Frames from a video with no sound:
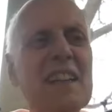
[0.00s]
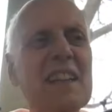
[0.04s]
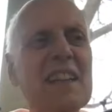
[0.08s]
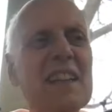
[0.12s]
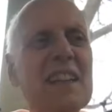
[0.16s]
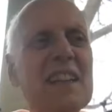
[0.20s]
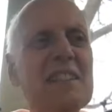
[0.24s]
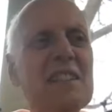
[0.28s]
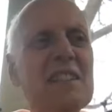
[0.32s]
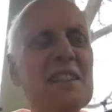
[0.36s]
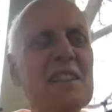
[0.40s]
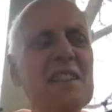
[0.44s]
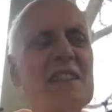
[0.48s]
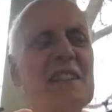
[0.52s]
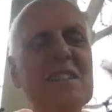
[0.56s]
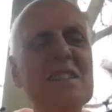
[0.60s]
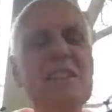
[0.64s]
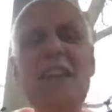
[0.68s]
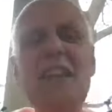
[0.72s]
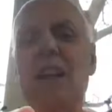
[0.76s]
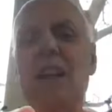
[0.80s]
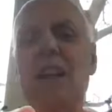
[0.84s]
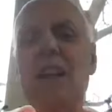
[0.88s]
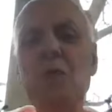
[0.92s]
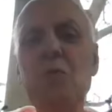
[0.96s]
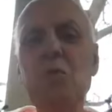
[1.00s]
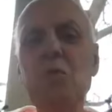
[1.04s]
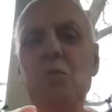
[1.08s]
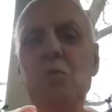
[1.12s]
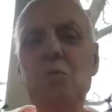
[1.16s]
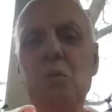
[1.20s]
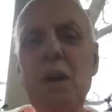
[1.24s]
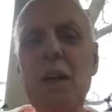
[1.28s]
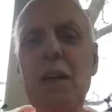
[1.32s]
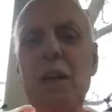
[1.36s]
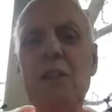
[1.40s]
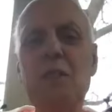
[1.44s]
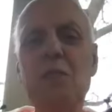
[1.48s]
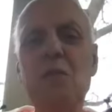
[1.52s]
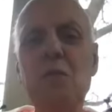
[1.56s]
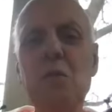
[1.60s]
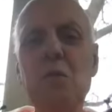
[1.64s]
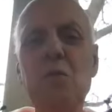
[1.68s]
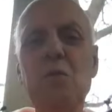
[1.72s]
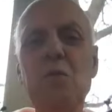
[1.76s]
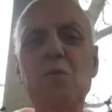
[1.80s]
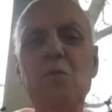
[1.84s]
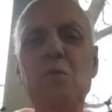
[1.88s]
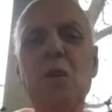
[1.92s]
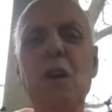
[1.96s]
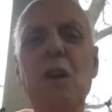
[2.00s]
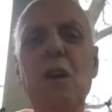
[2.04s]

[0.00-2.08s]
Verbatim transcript: and I says, it's not who's right or who's